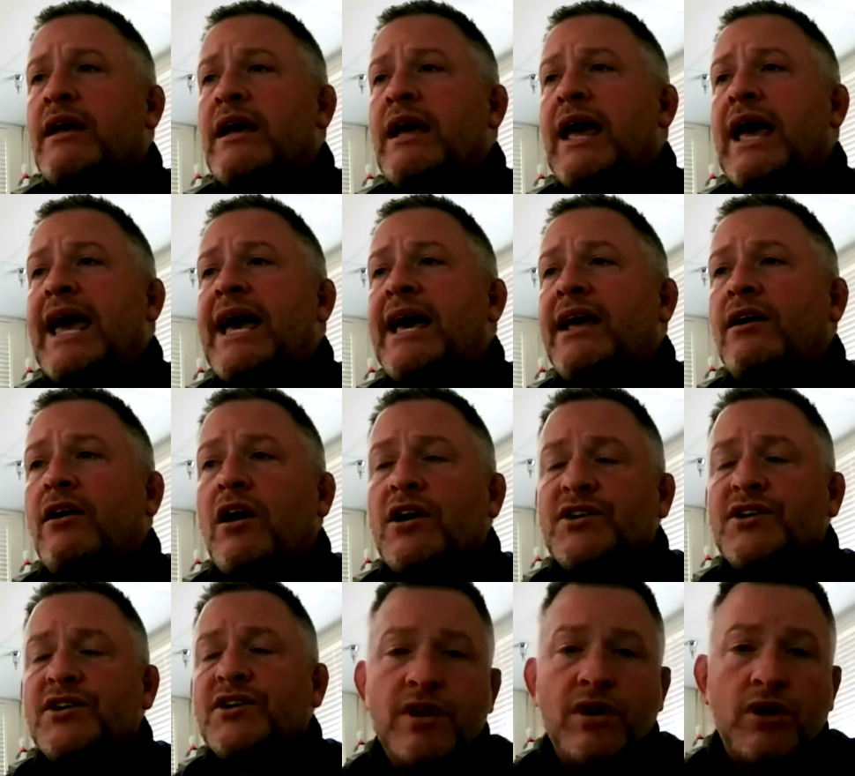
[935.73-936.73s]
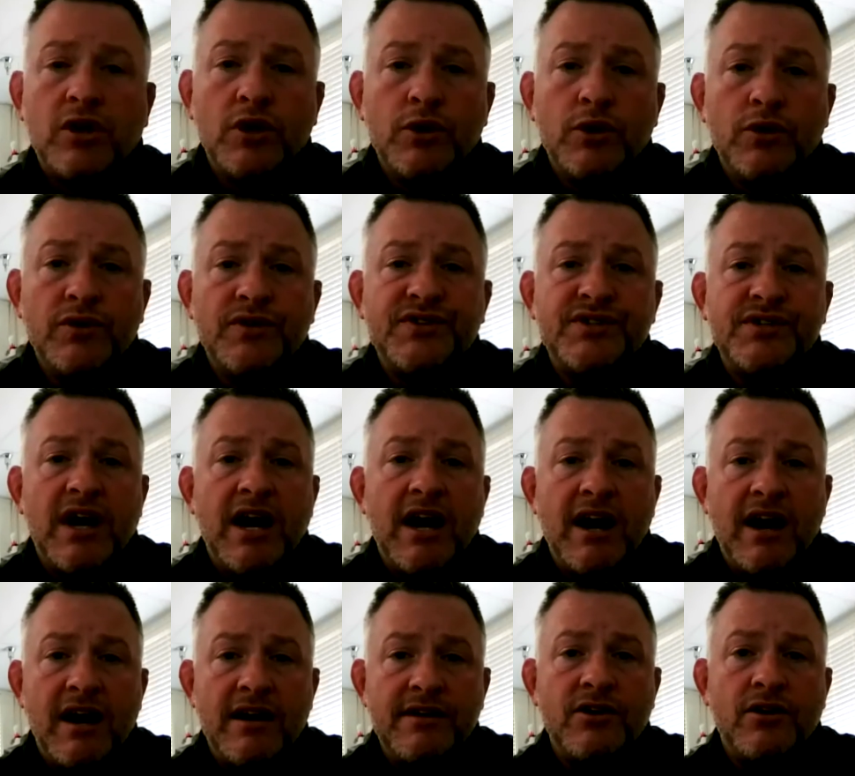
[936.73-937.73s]
And it also includes
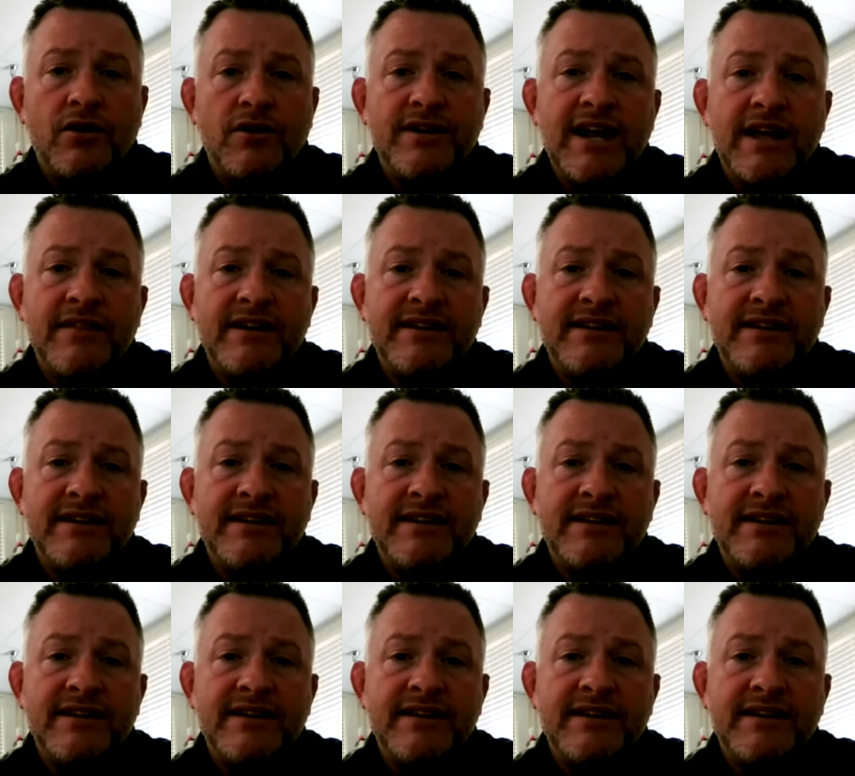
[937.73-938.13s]
the